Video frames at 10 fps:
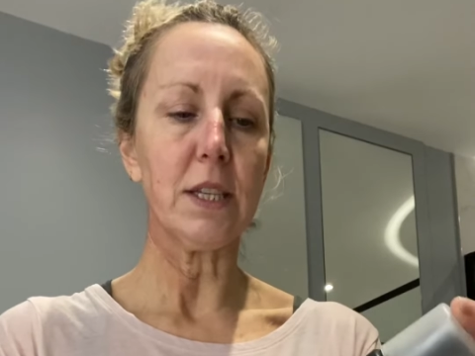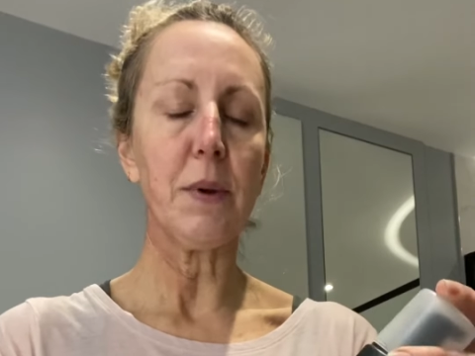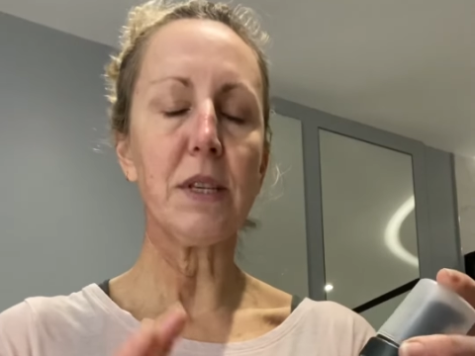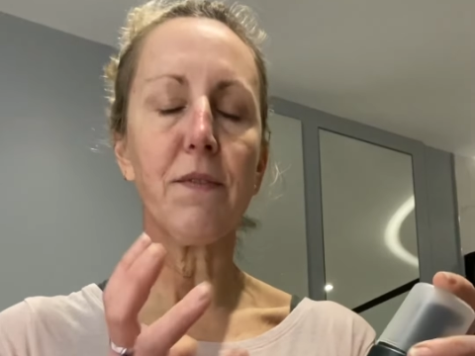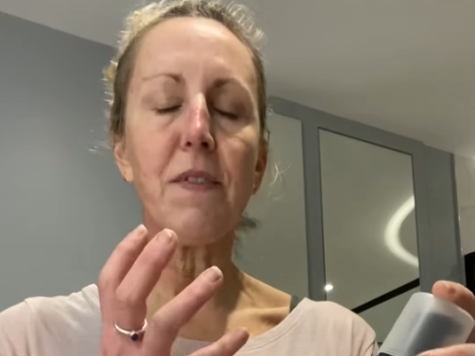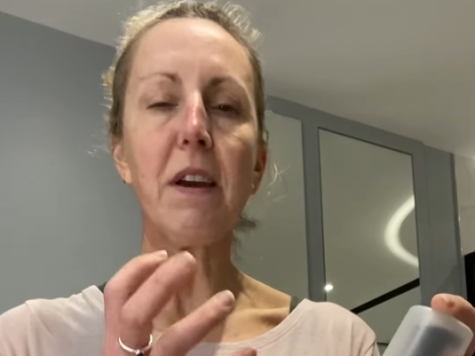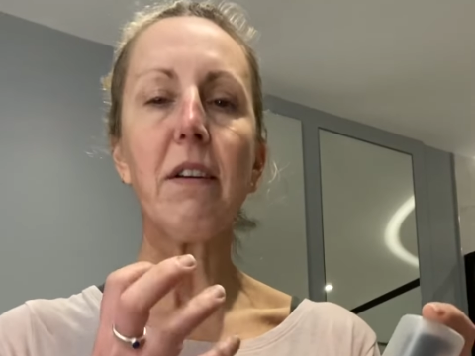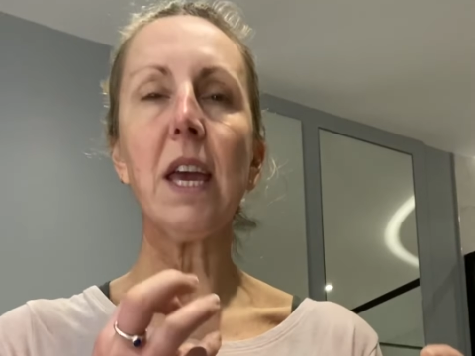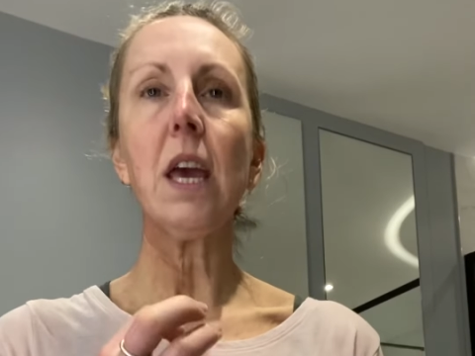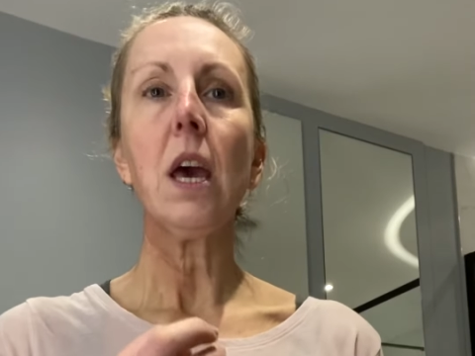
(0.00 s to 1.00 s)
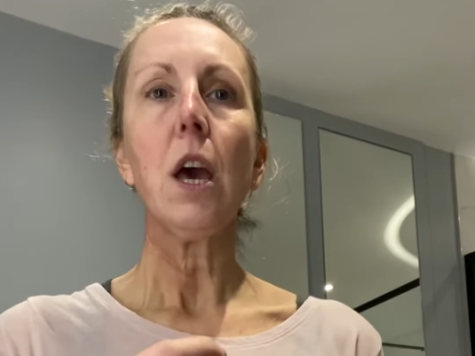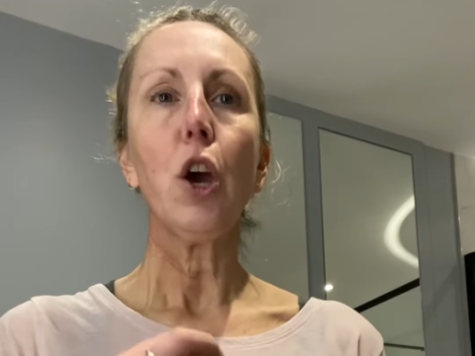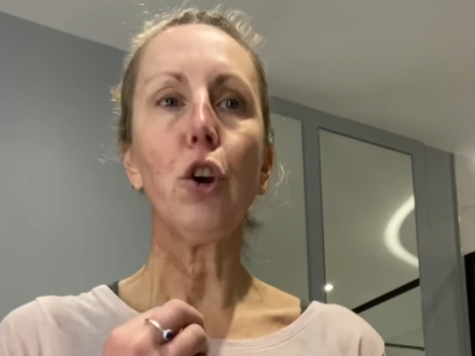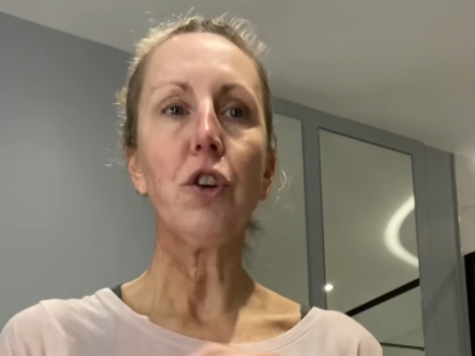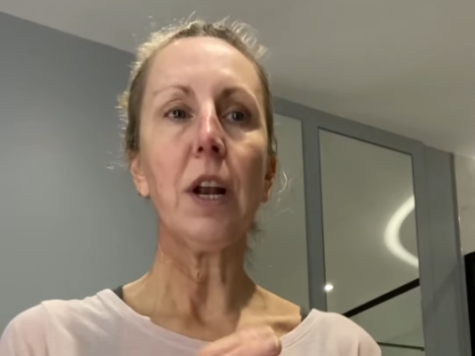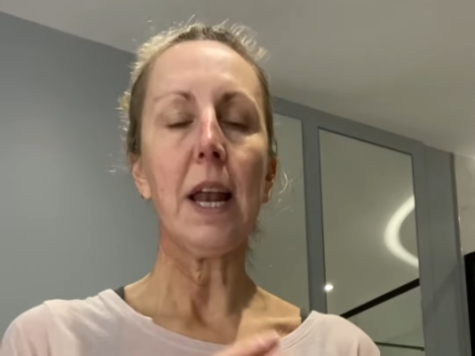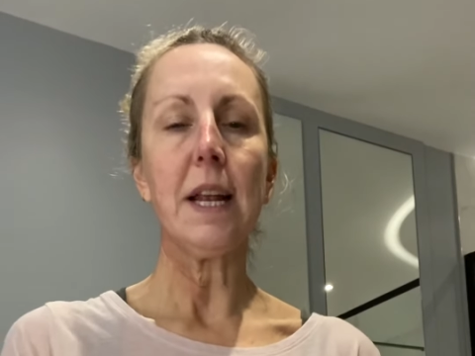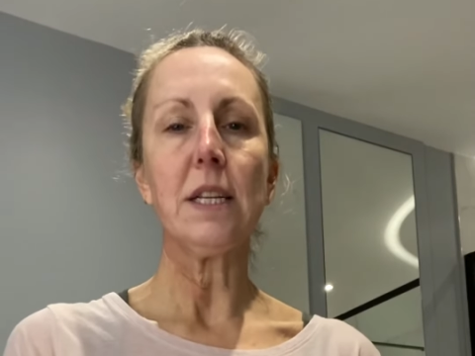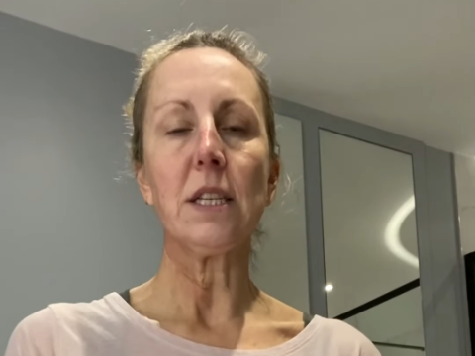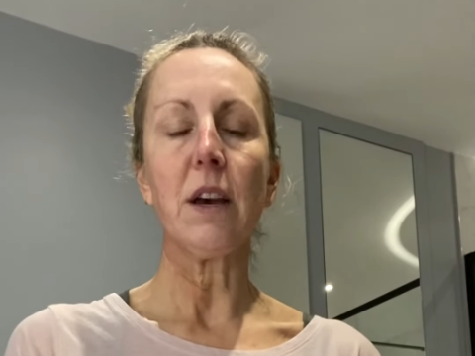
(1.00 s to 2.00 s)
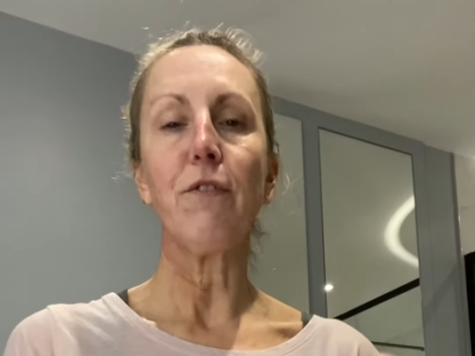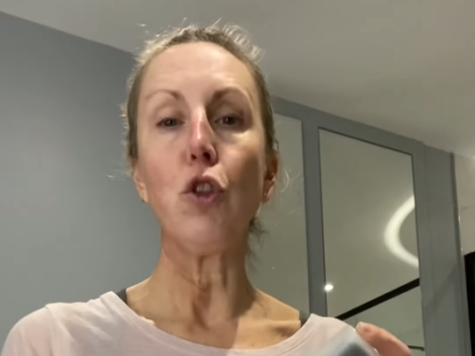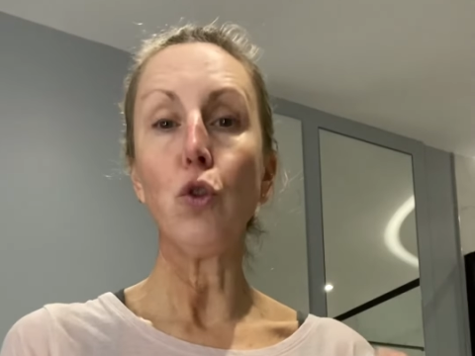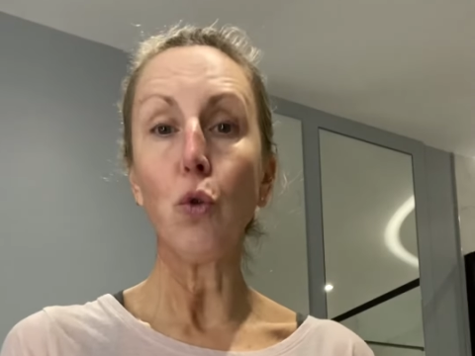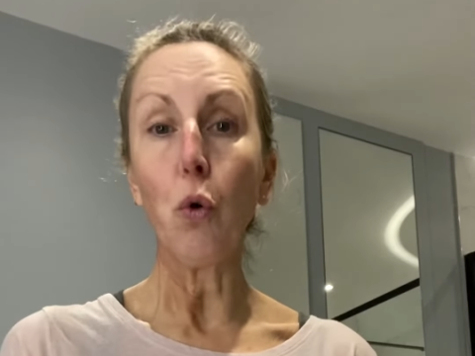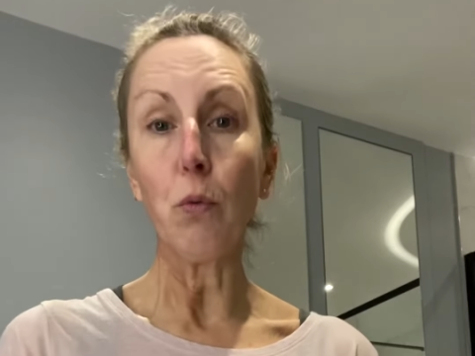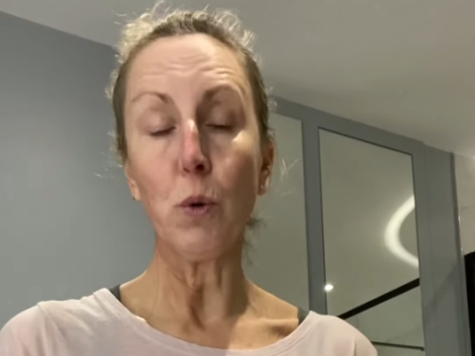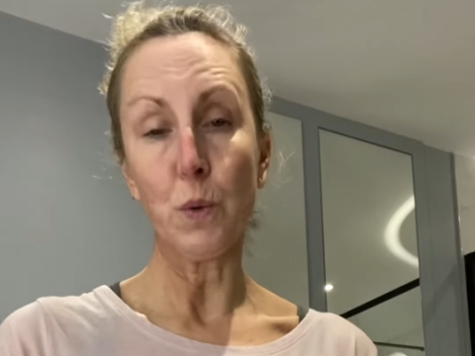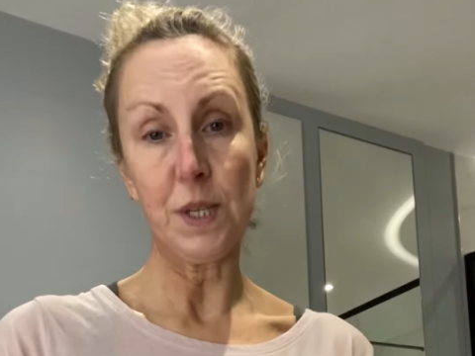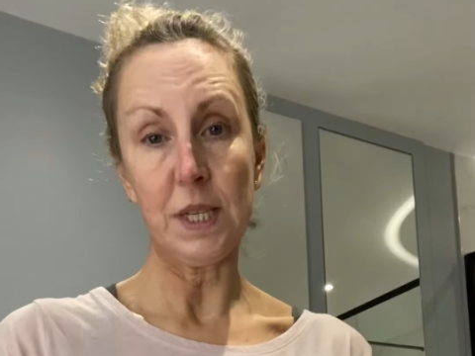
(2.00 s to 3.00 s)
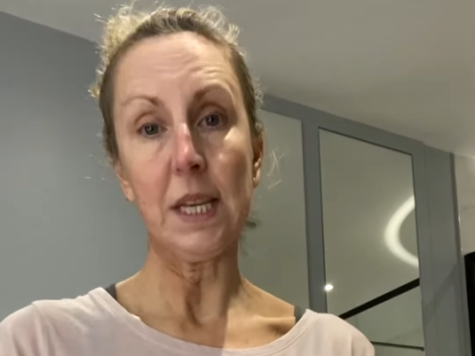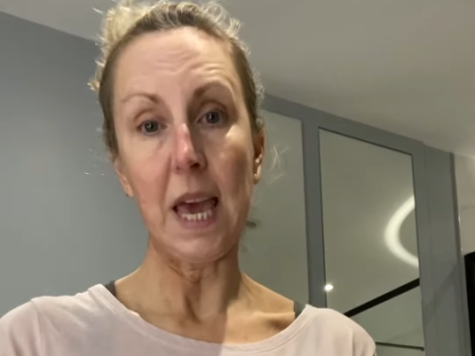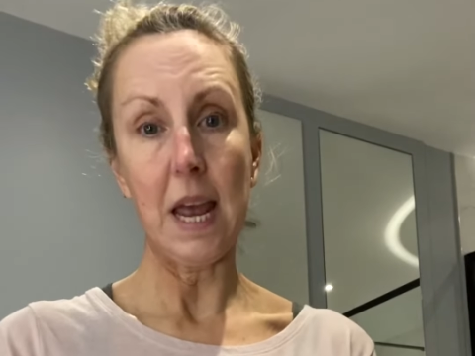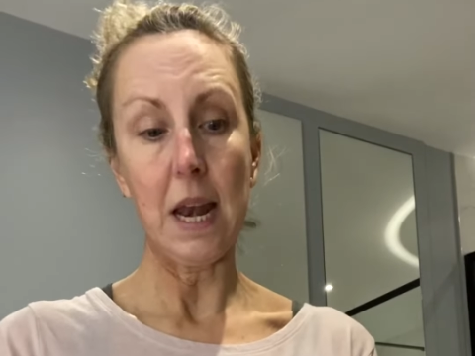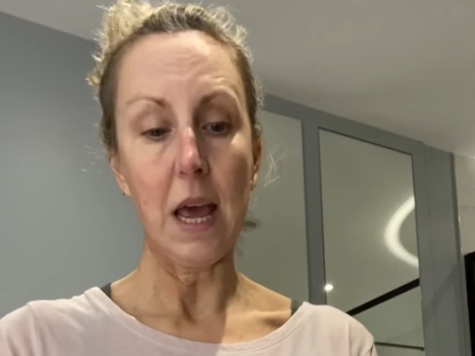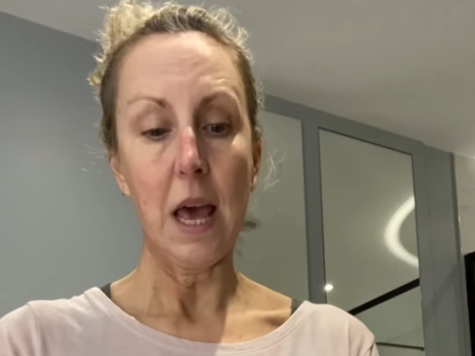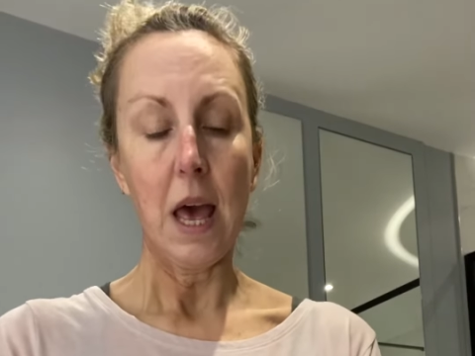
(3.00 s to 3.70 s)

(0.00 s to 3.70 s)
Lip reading: so it's a very good cleanser for normal skin.